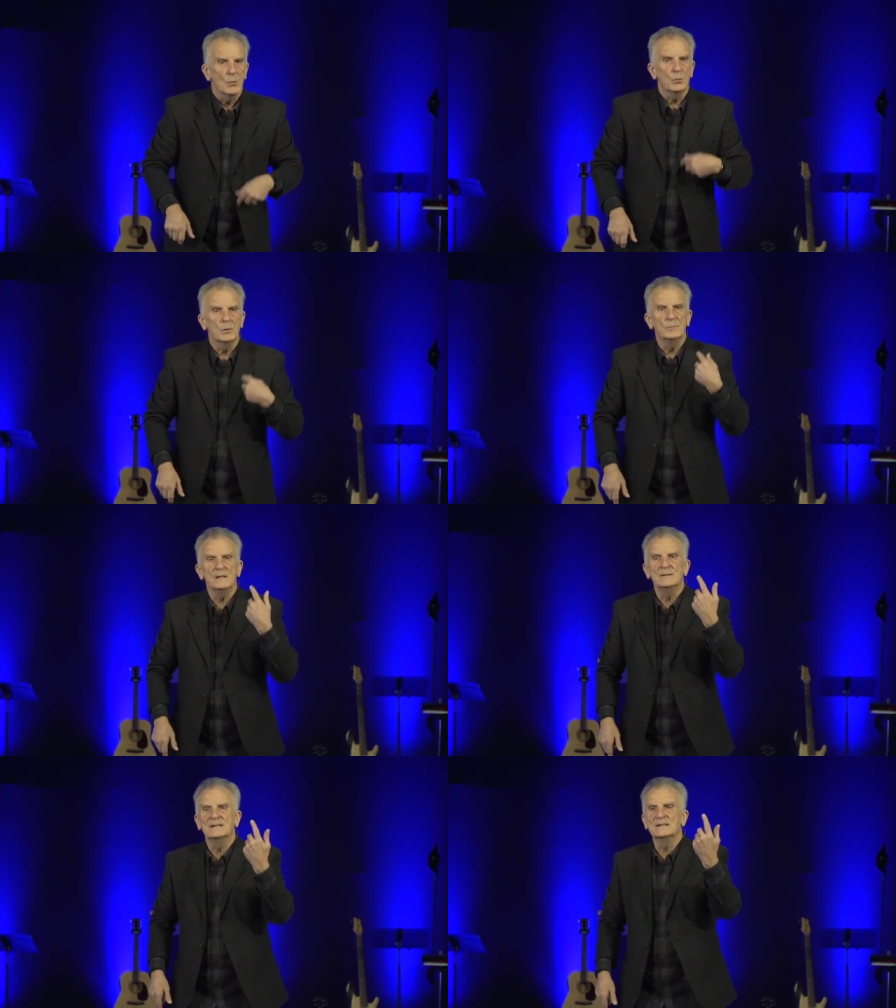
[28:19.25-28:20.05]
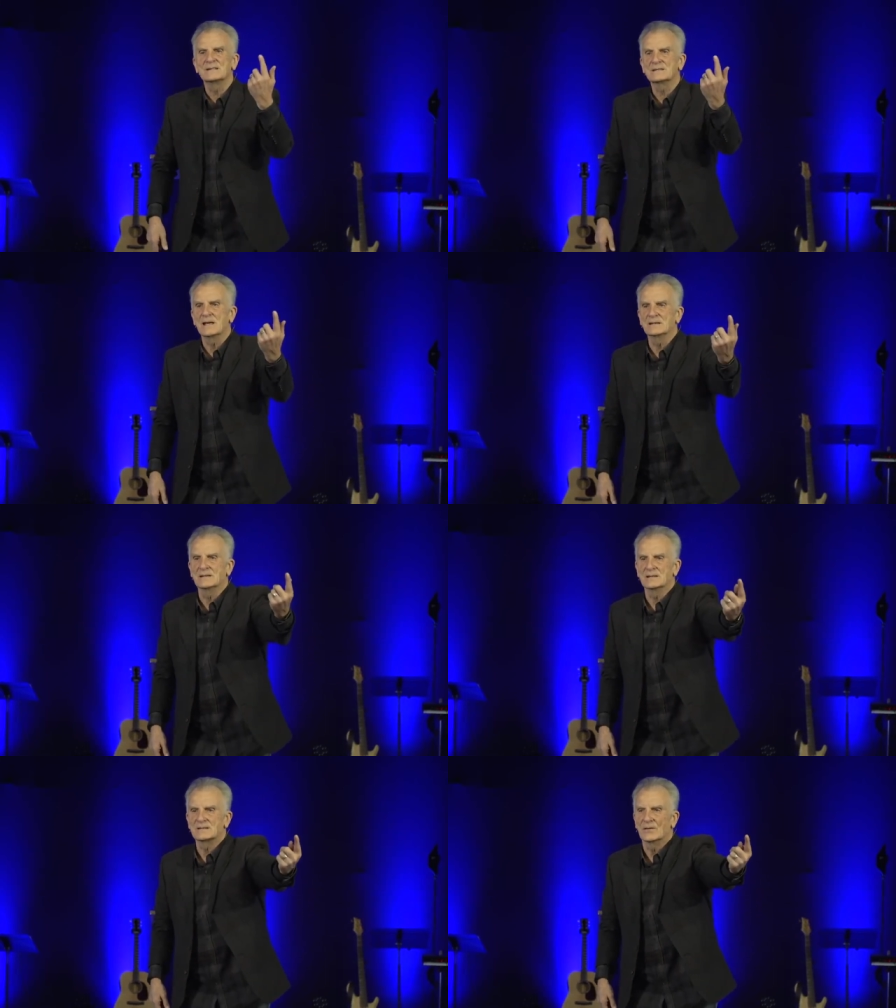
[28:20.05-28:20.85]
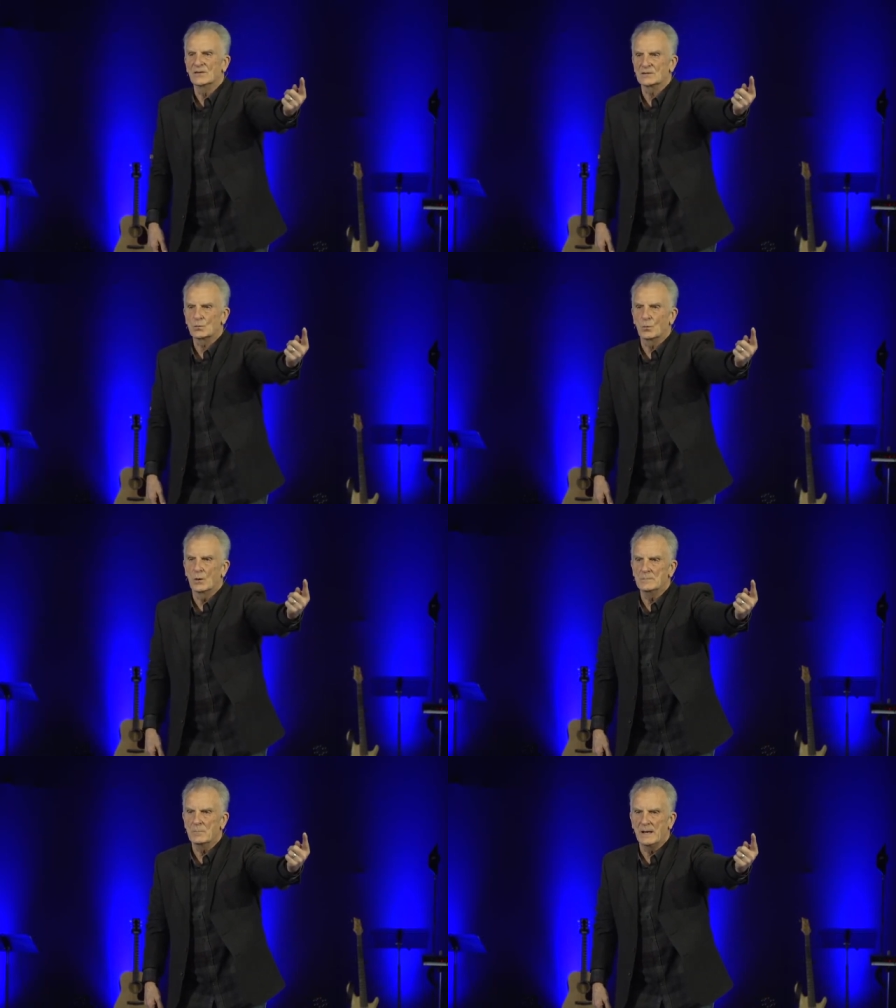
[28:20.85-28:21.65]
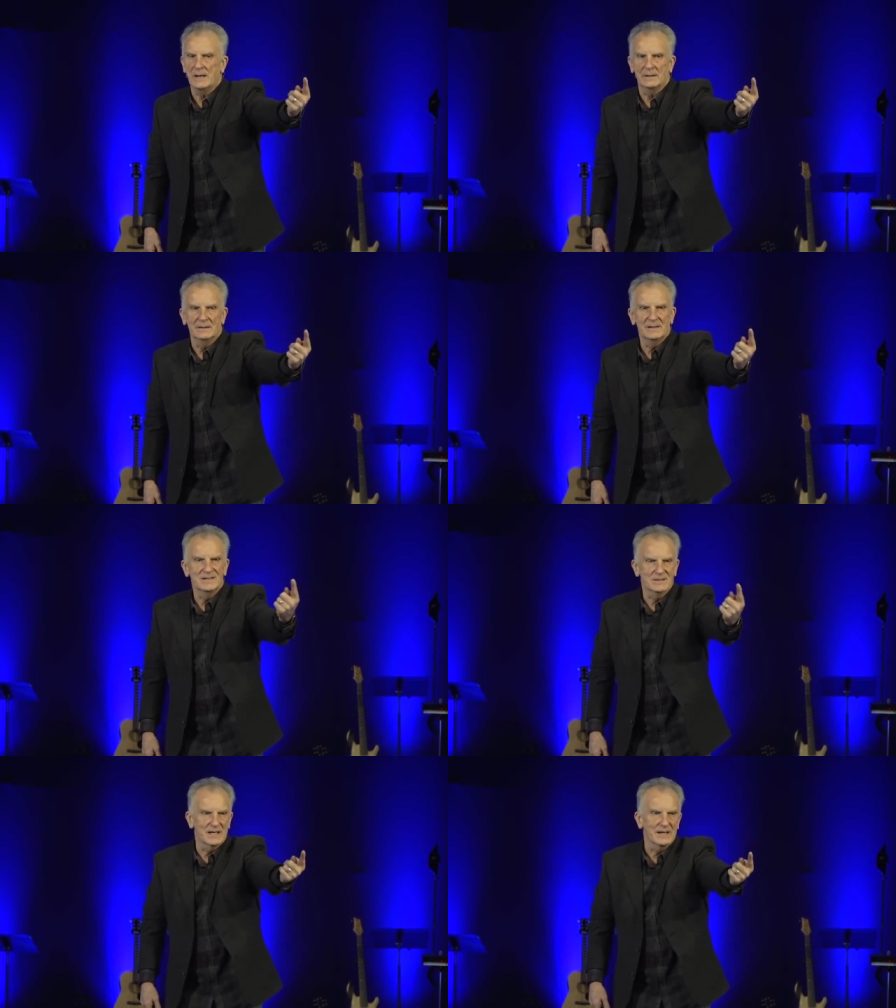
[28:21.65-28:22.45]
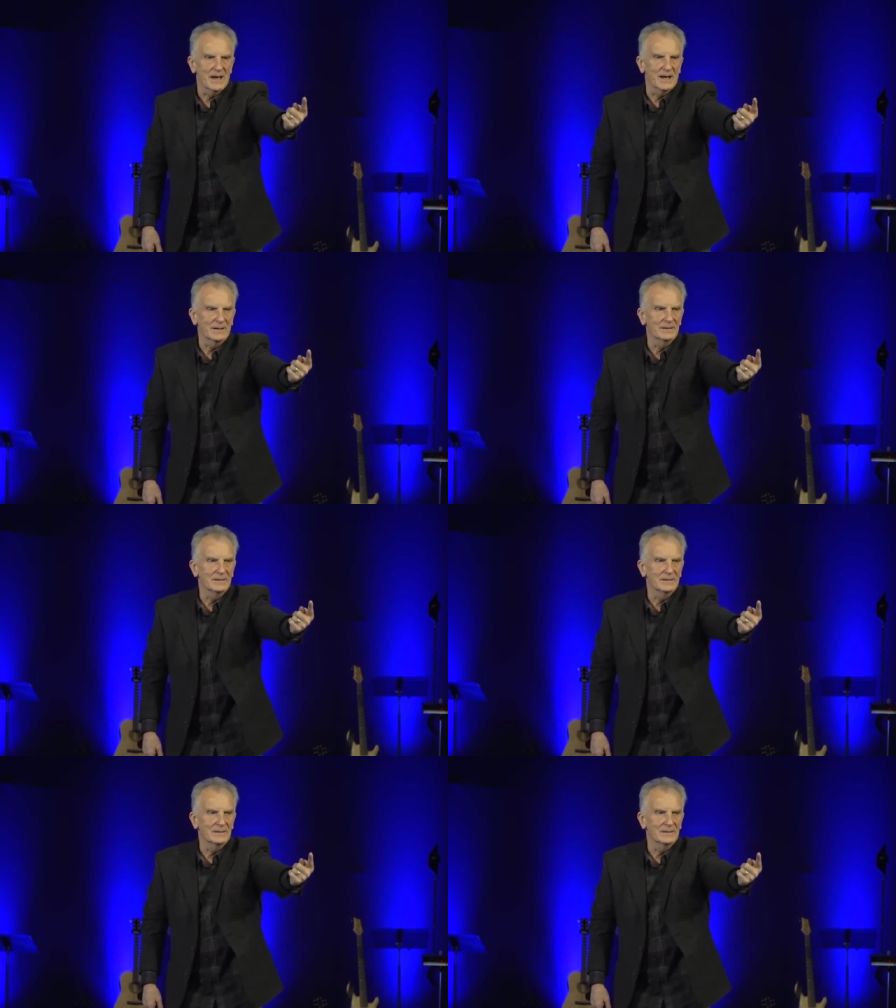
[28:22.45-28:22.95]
will be the descendants of this one man, Zadok.